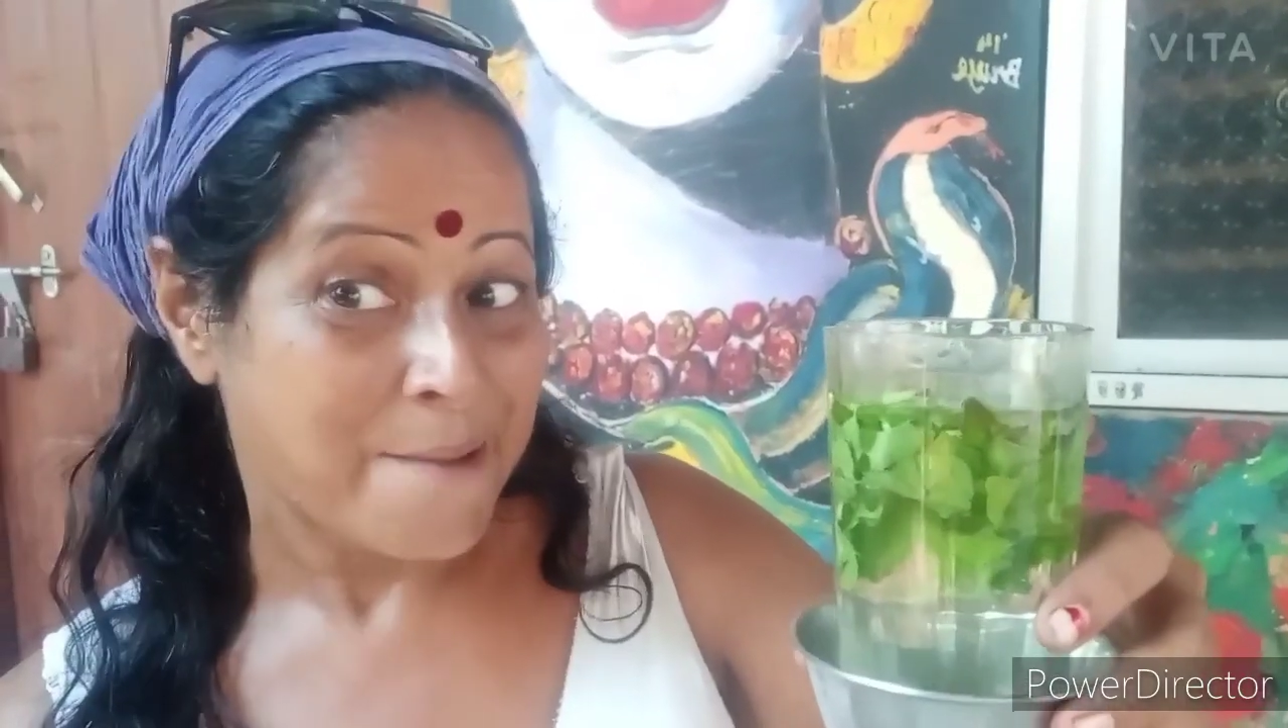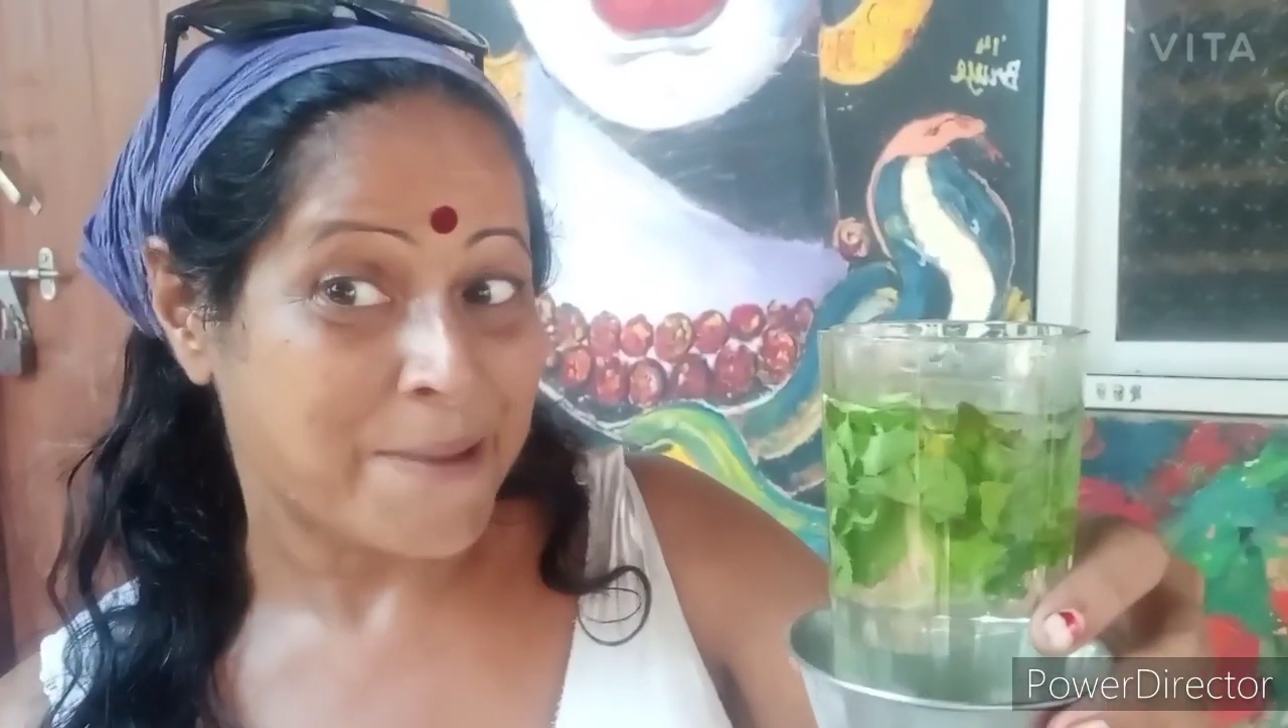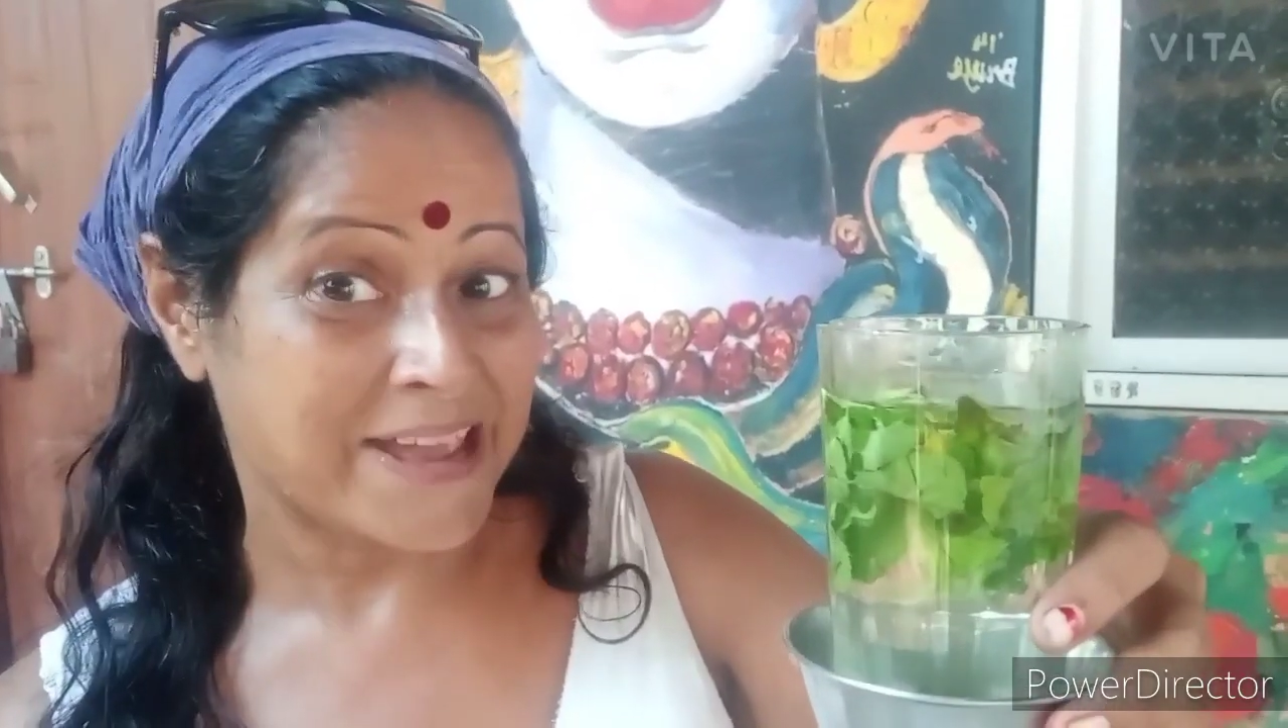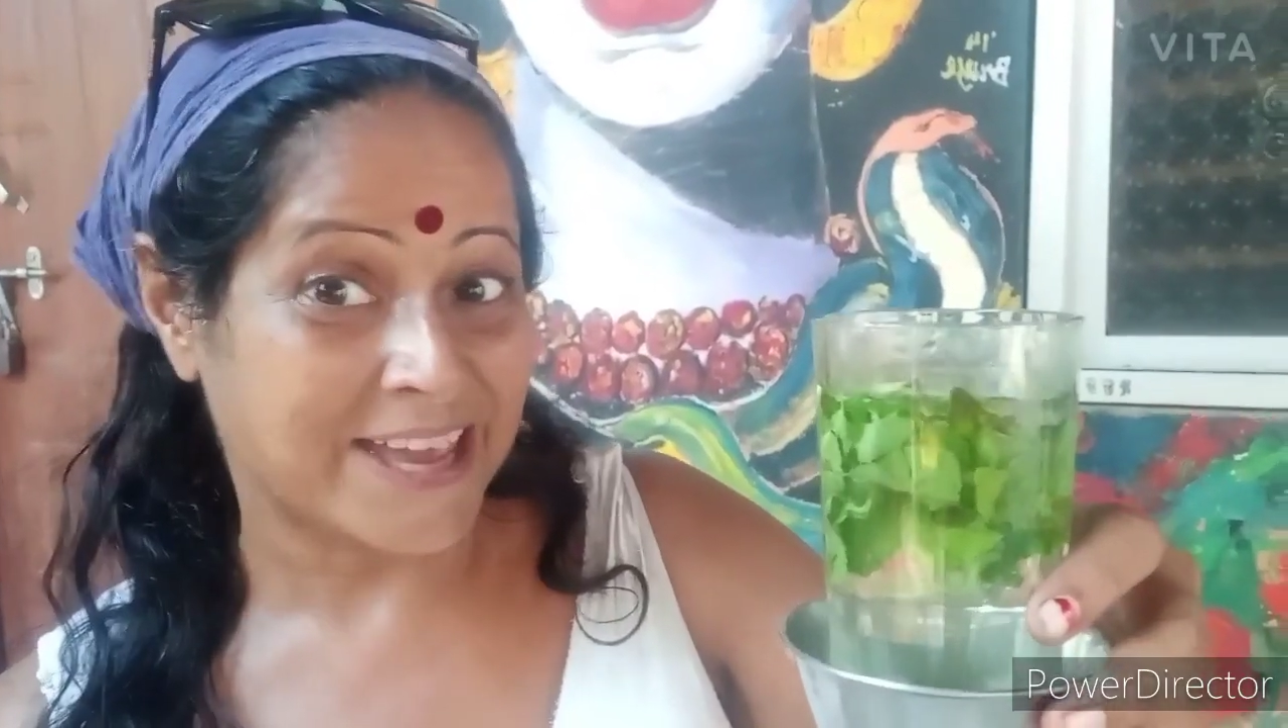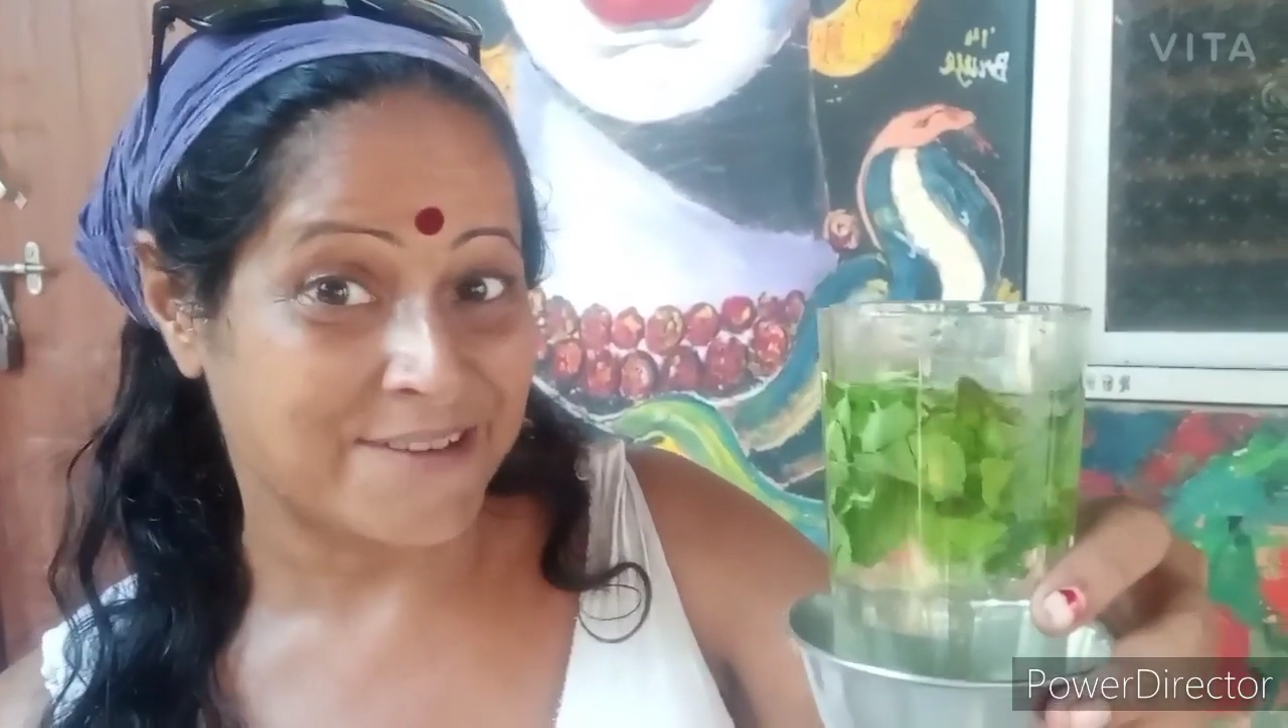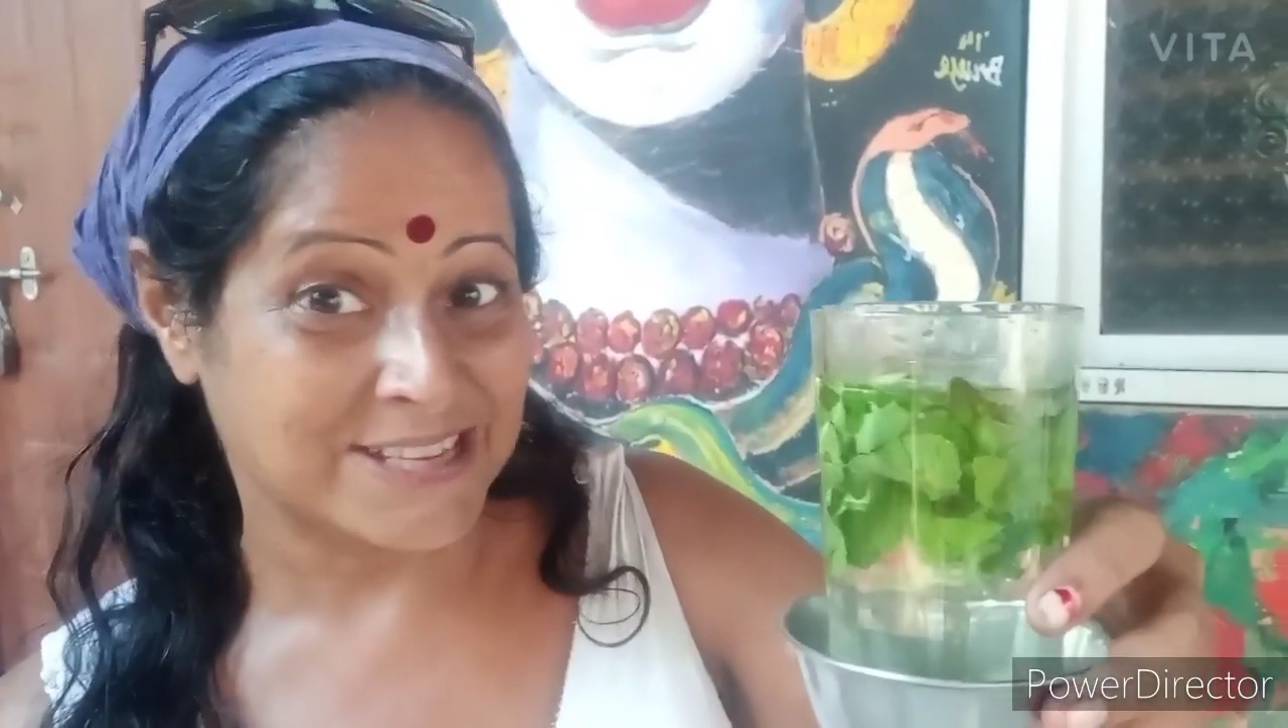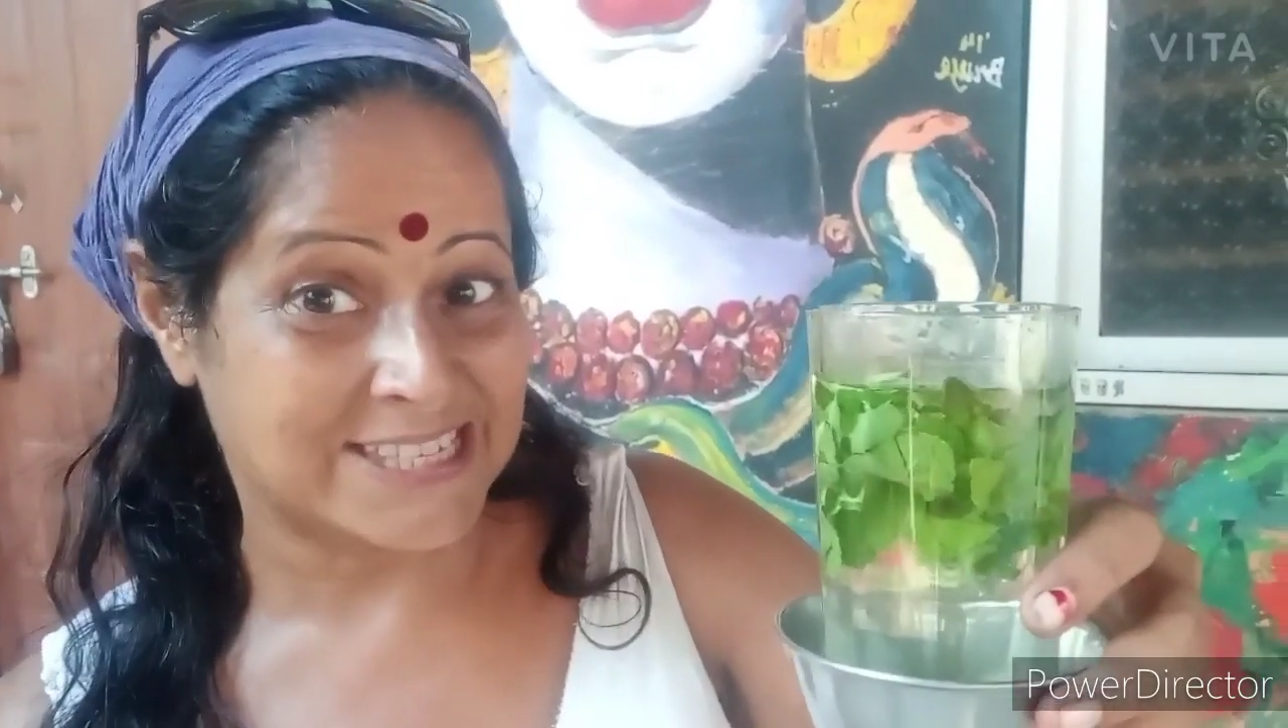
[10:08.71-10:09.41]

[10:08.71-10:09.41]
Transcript: by going